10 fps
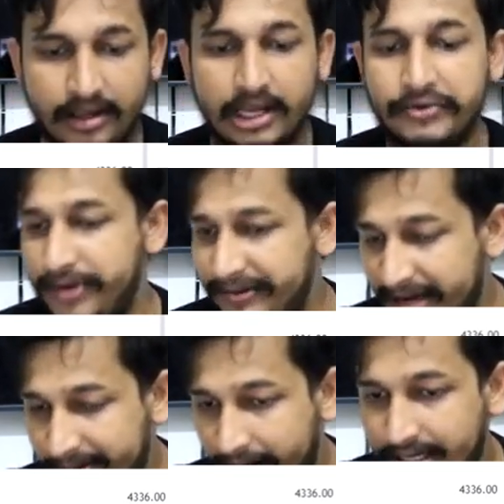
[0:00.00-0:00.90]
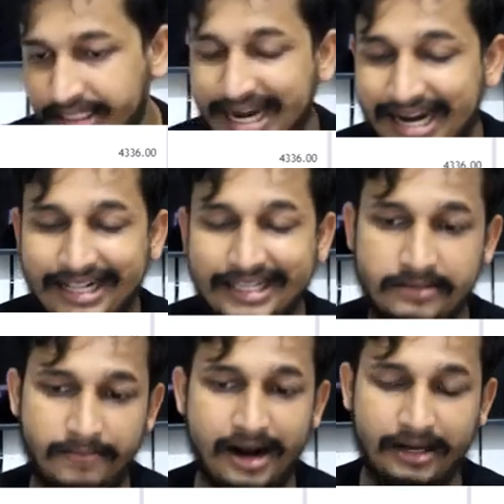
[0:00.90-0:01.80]
We will be understanding this
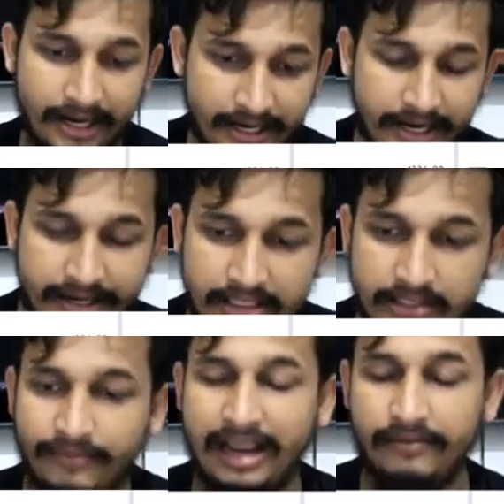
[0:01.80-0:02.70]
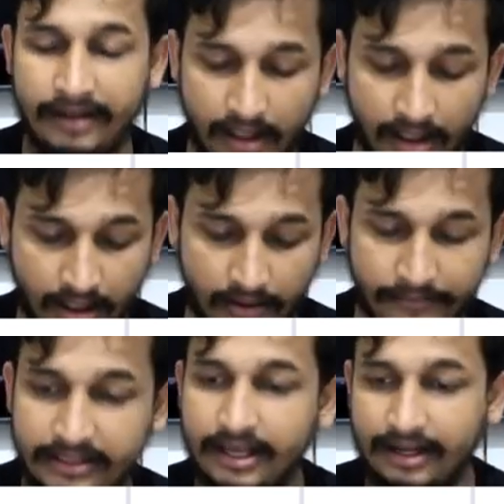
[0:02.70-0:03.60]
part in details while we
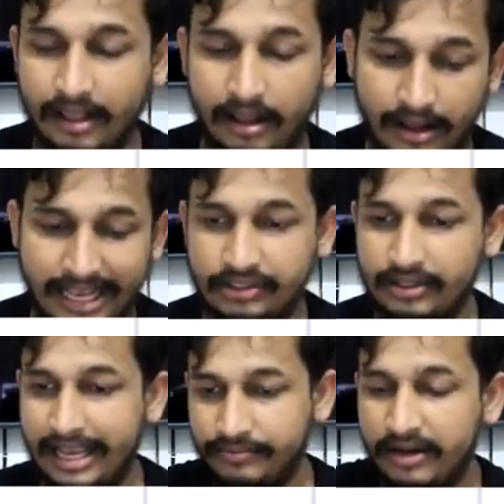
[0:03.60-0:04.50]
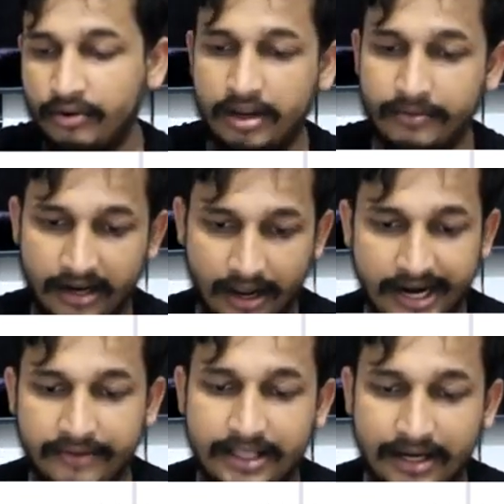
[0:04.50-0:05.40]
with the as we are going
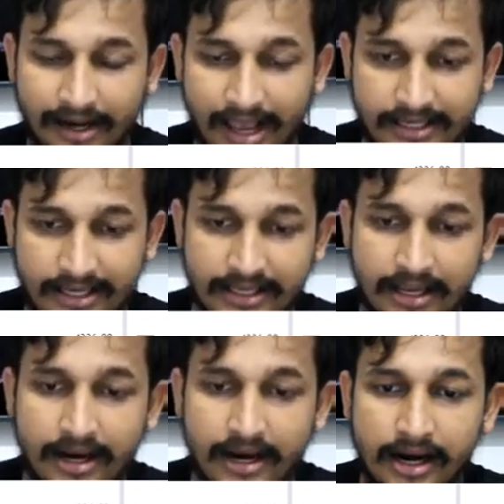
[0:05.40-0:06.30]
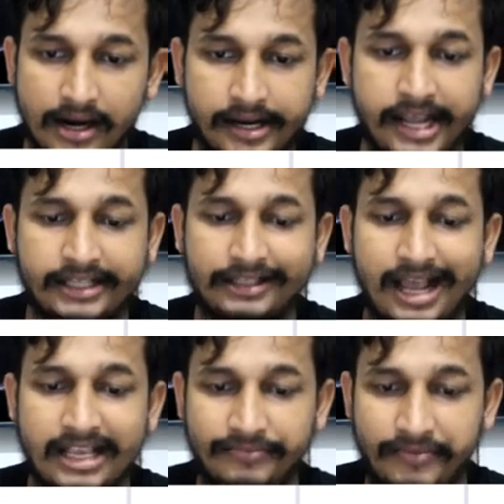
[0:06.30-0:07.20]
ahead with the classes. Next
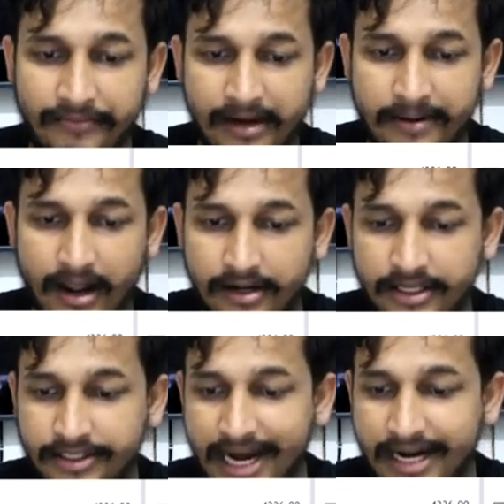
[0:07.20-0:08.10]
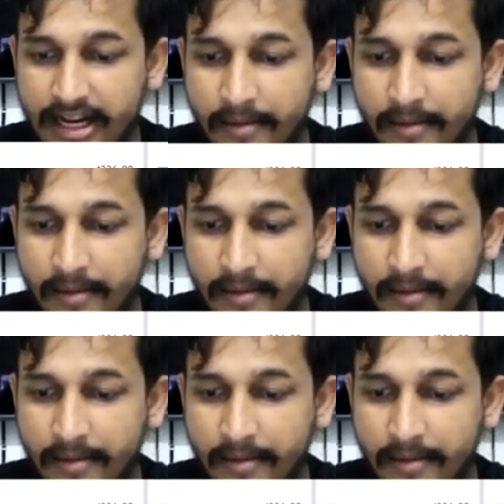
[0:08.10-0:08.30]
class we will be understanding